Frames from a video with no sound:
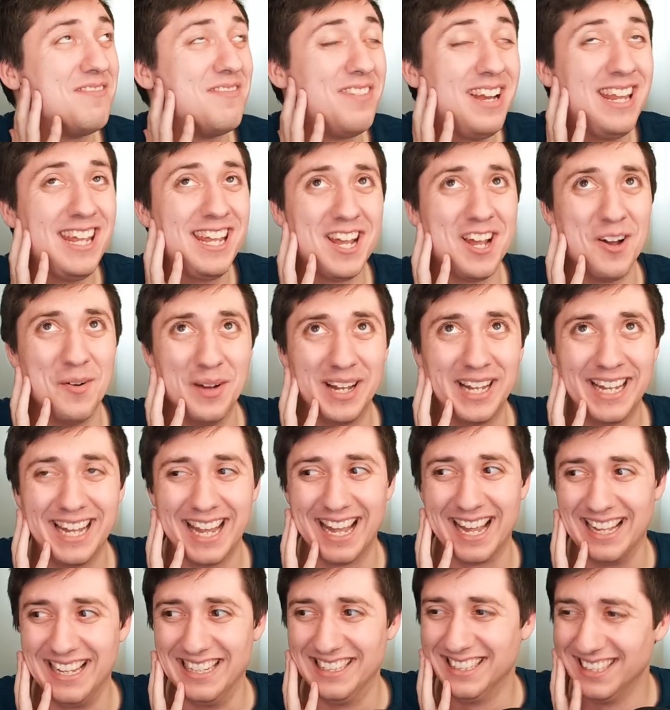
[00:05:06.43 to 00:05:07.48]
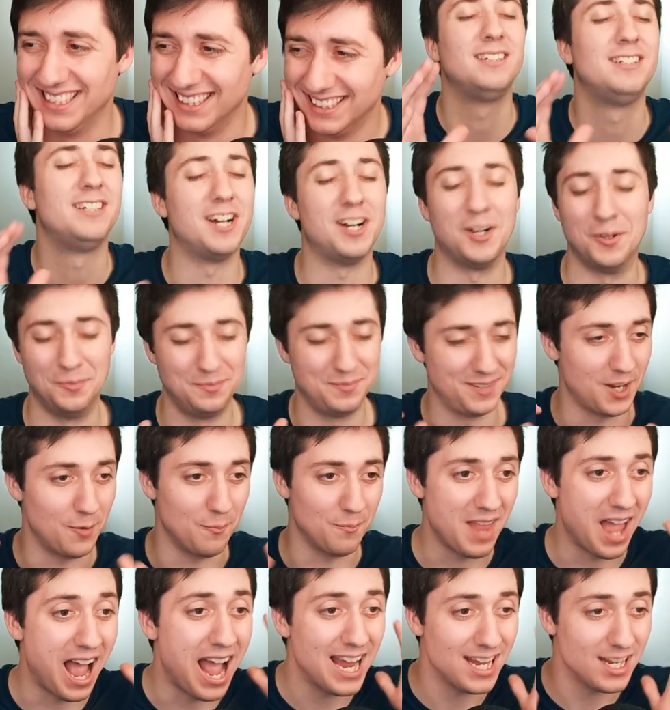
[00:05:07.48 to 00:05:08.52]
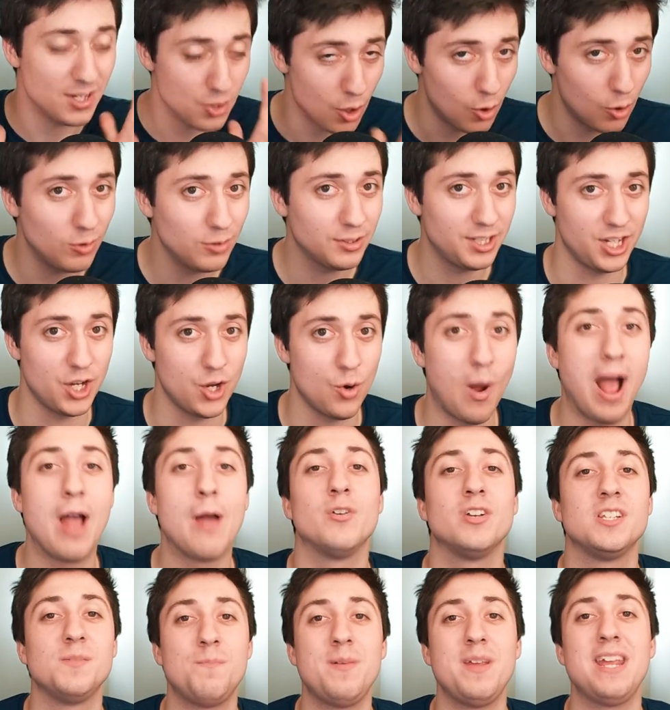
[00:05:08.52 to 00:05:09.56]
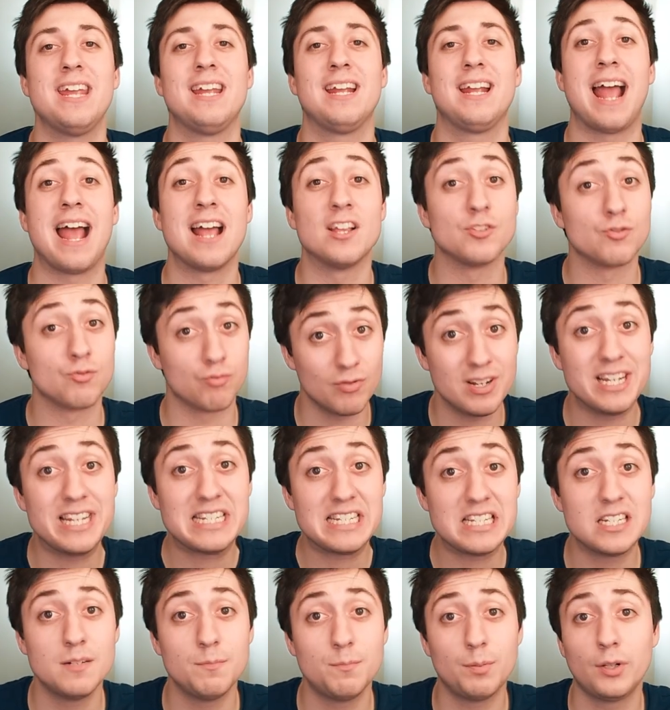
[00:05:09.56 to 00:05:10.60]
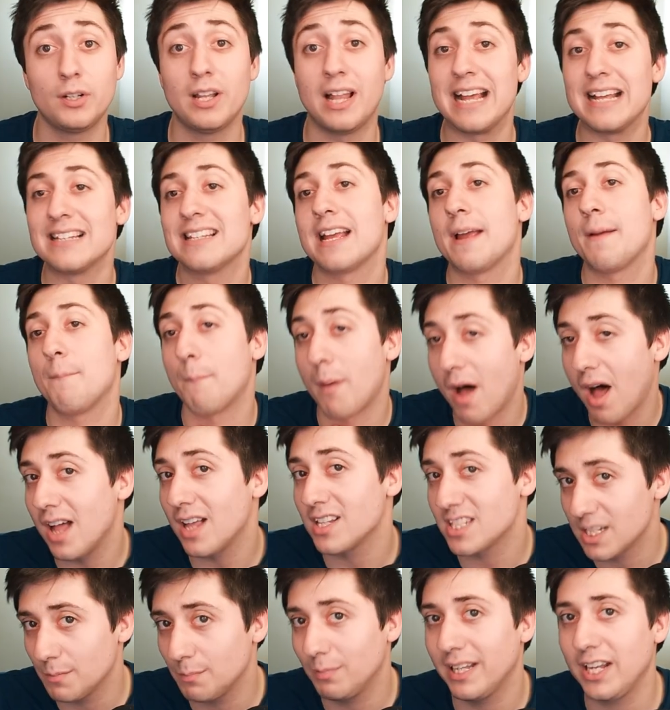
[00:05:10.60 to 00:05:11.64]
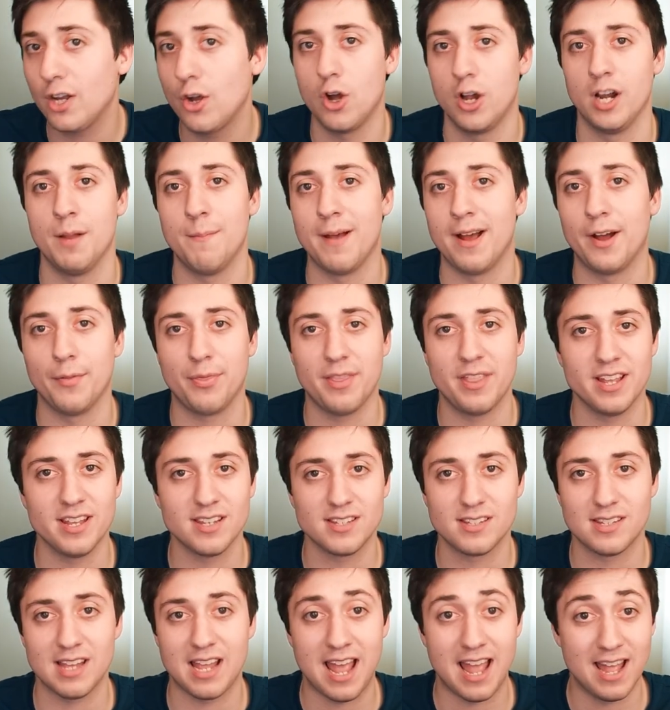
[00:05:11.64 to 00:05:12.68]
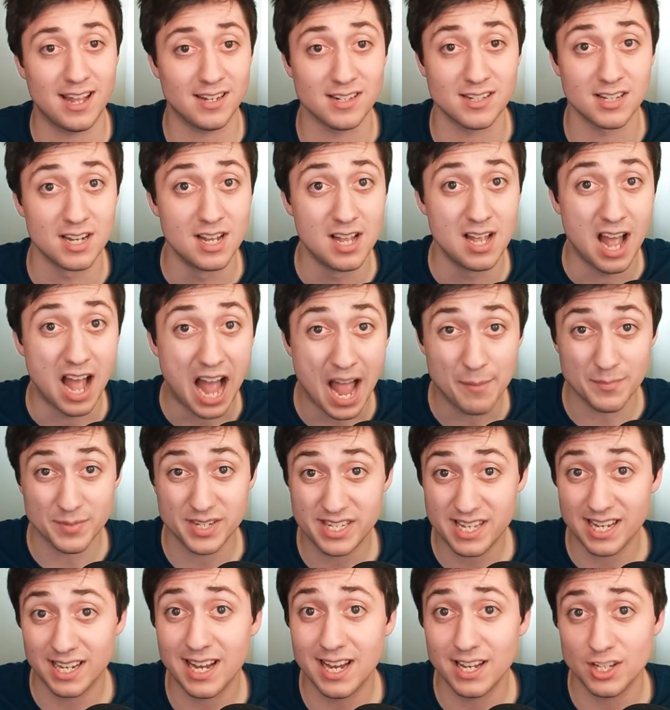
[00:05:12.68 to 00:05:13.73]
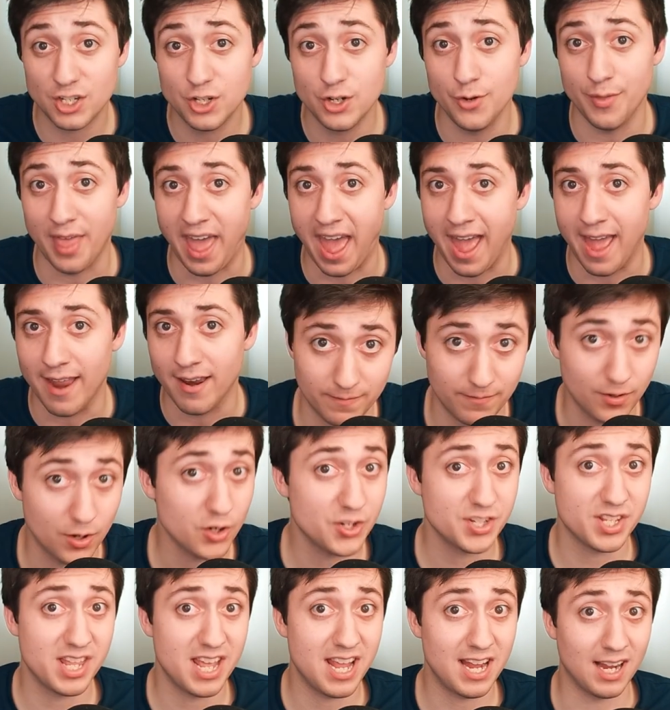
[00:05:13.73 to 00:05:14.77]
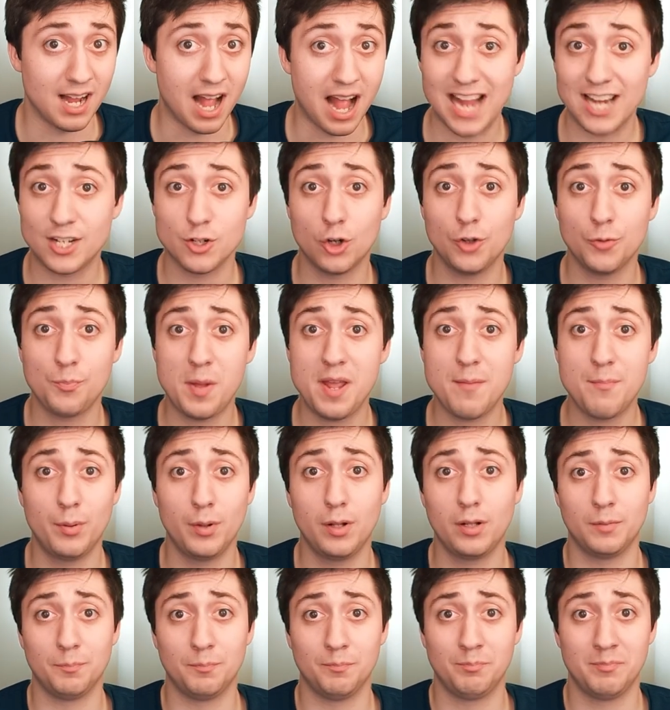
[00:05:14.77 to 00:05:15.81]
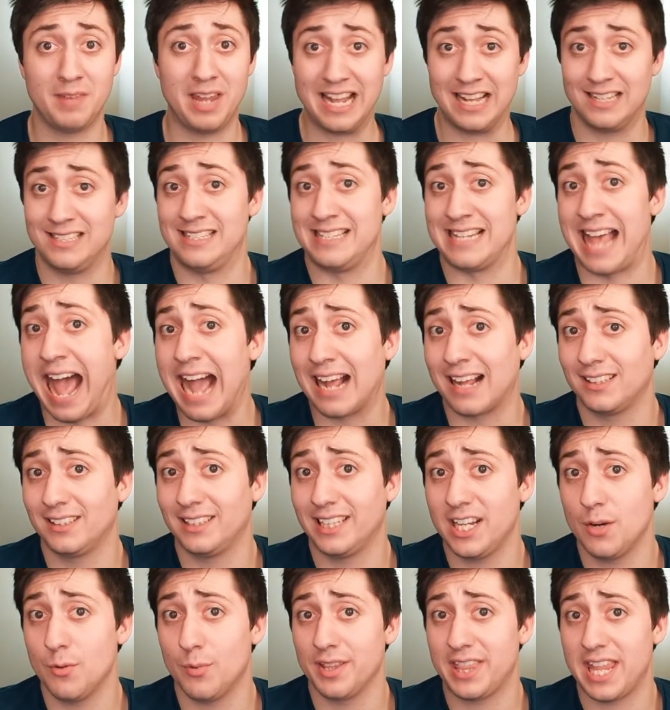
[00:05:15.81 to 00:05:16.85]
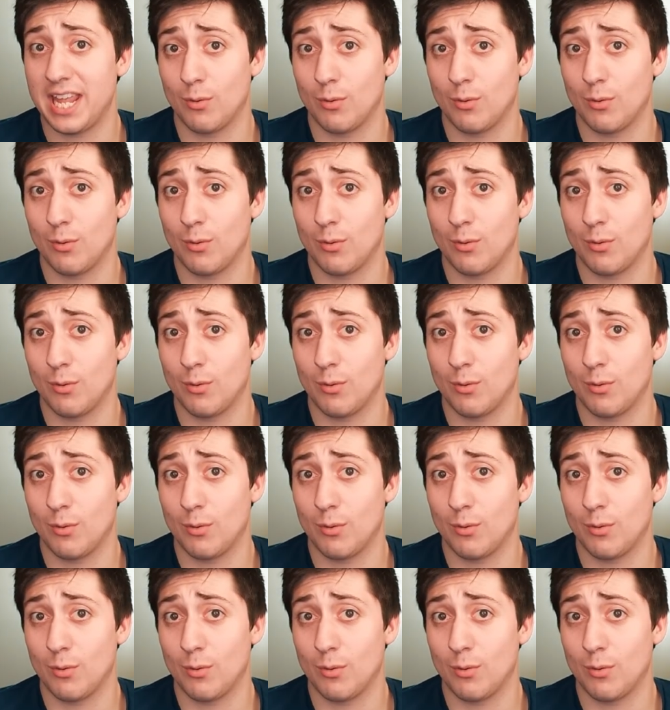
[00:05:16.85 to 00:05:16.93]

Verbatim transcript: video again? No, no. I told you I was being as reasonable as I possibly could about this, and I'm sticking to that. First thing, I told people exactly what